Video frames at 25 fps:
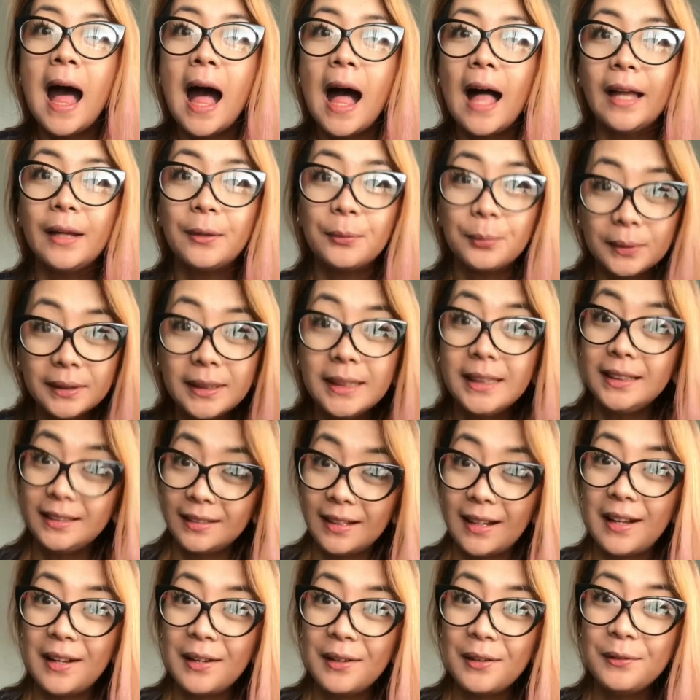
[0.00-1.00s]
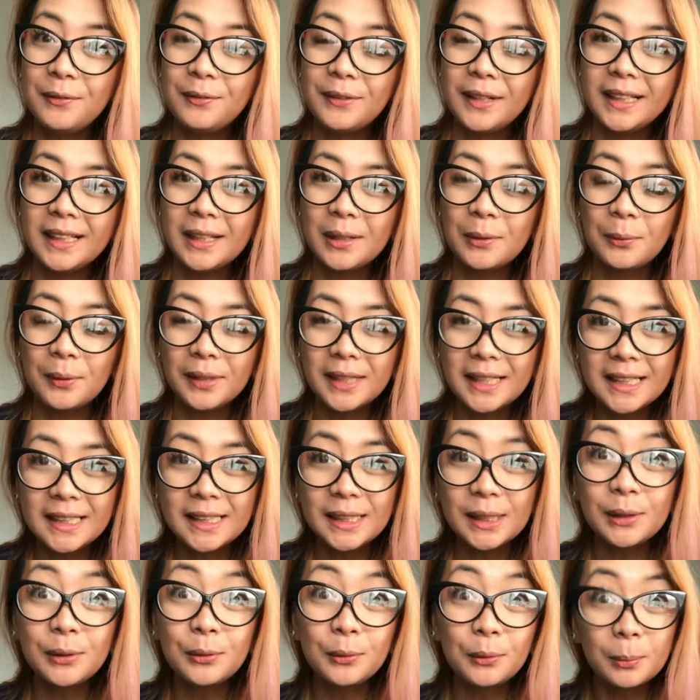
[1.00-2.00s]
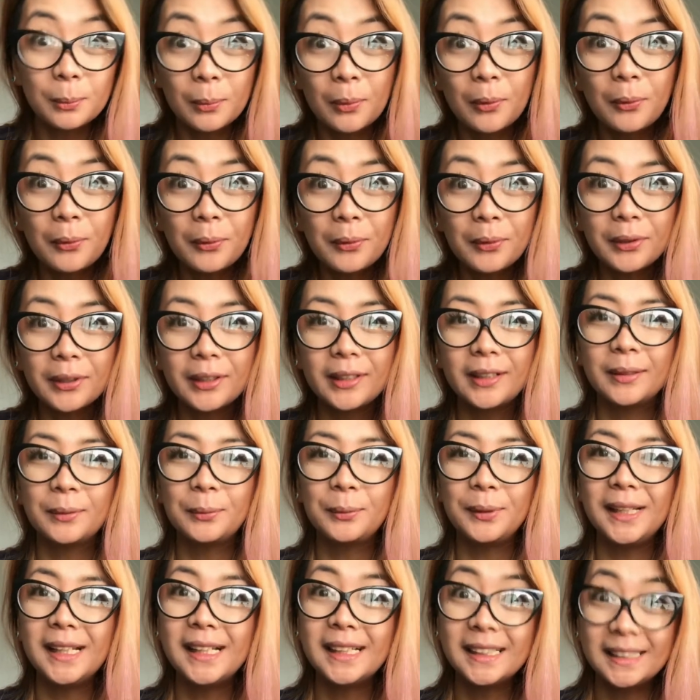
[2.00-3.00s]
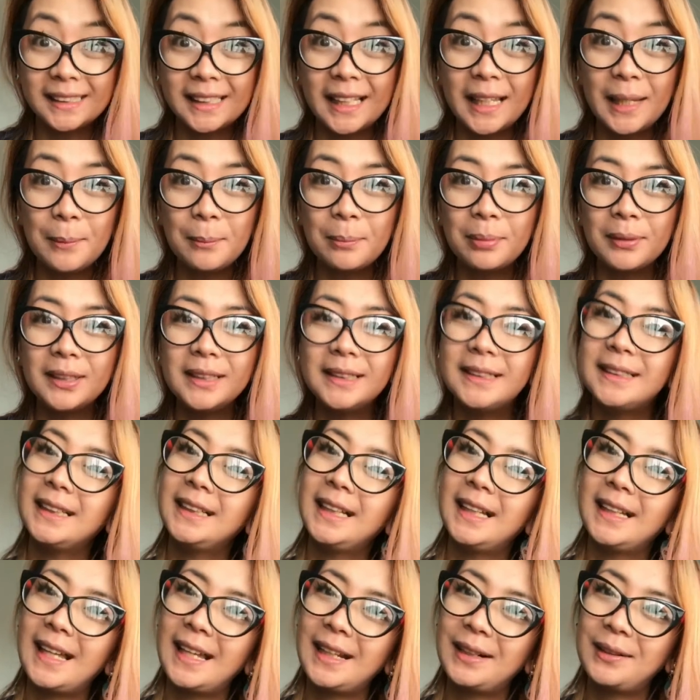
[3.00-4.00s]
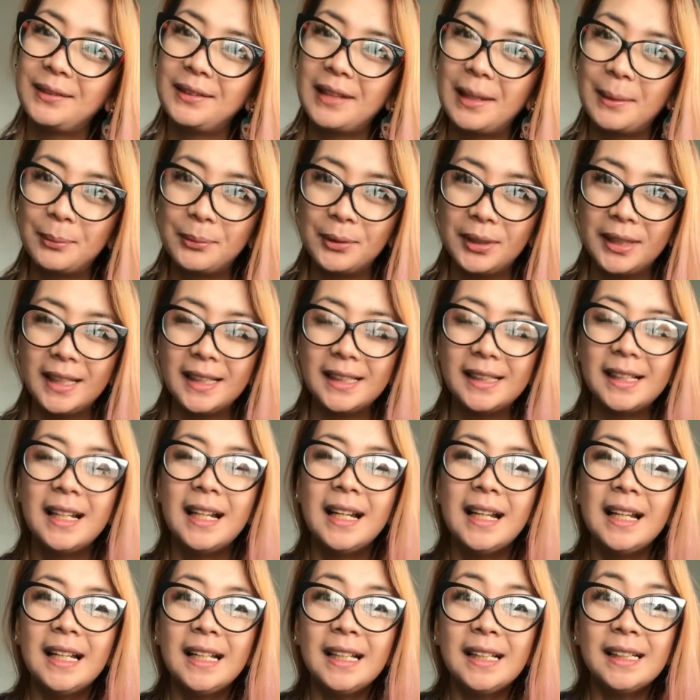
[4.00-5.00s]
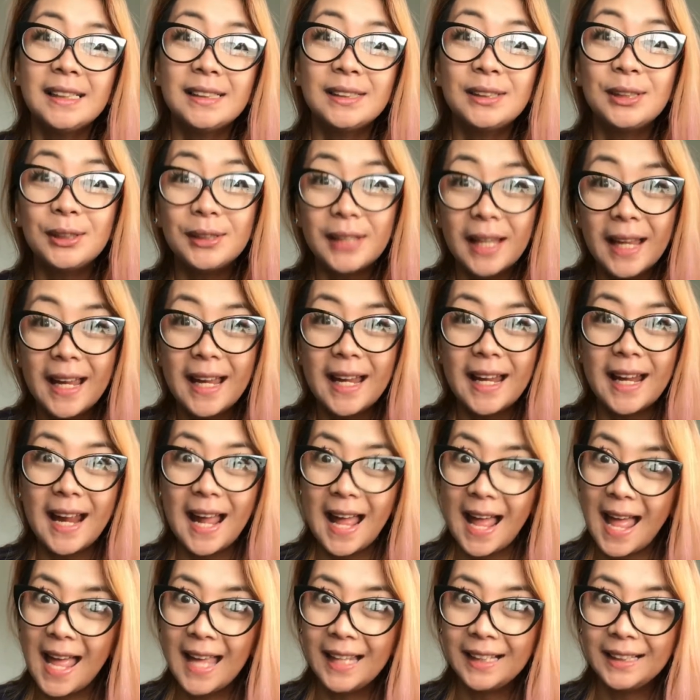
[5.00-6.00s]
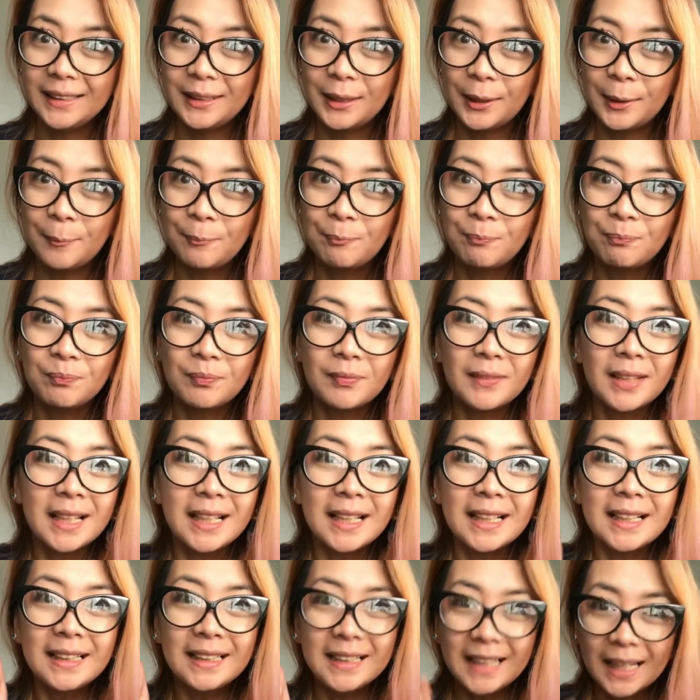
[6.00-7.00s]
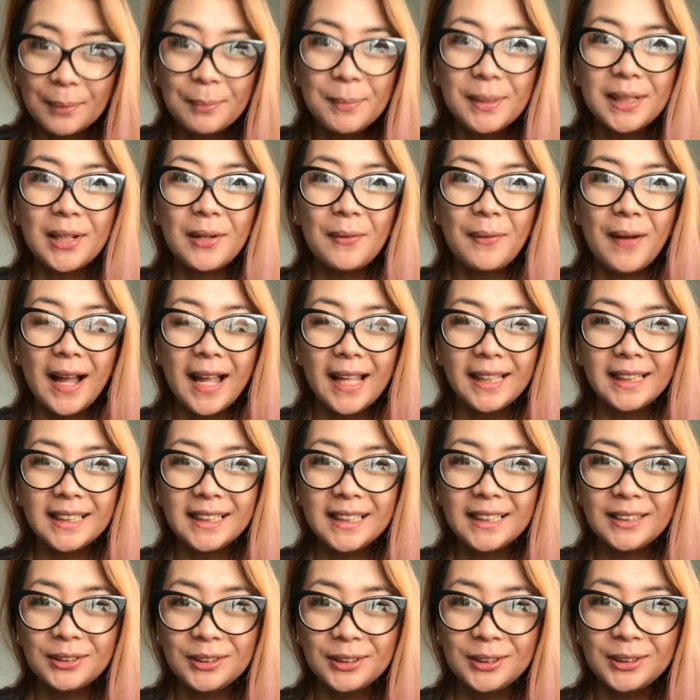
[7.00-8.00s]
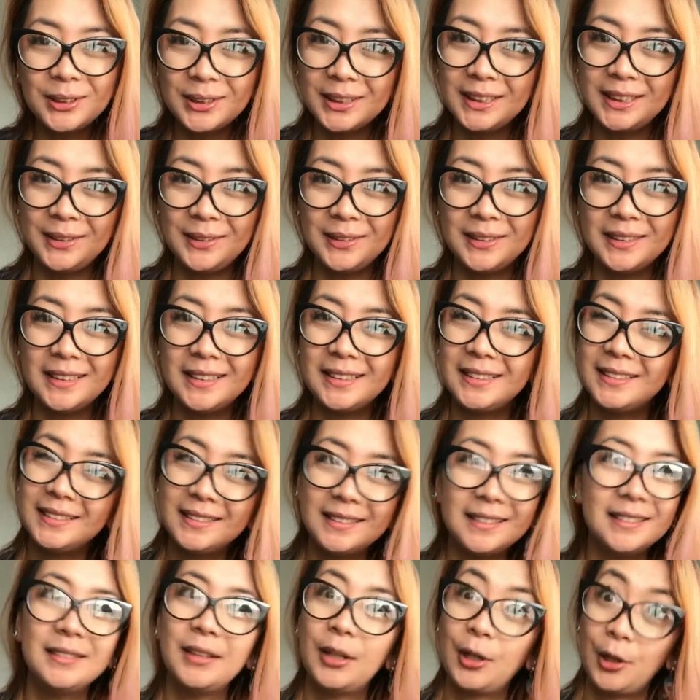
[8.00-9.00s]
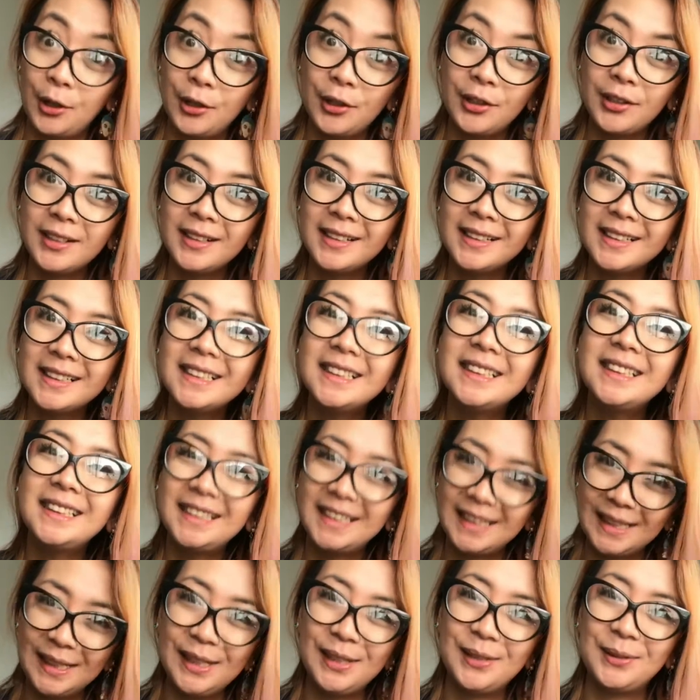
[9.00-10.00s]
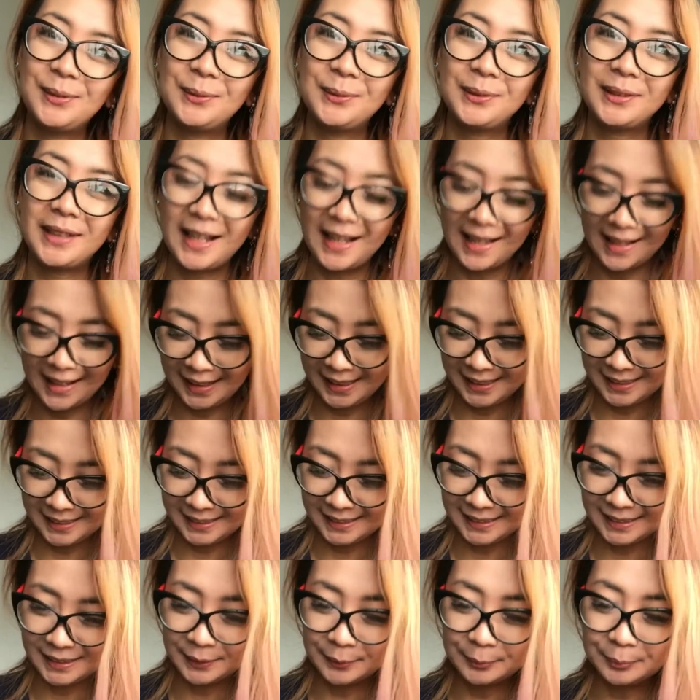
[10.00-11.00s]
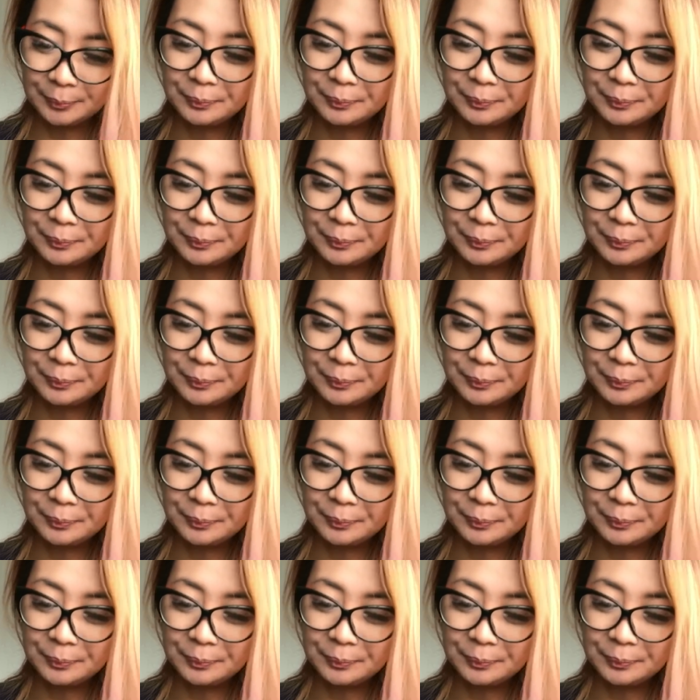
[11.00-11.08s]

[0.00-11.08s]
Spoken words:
I really love, and I wanted to do more with the same person that I collaborated today. And let me go ahead and introduce her to you guys.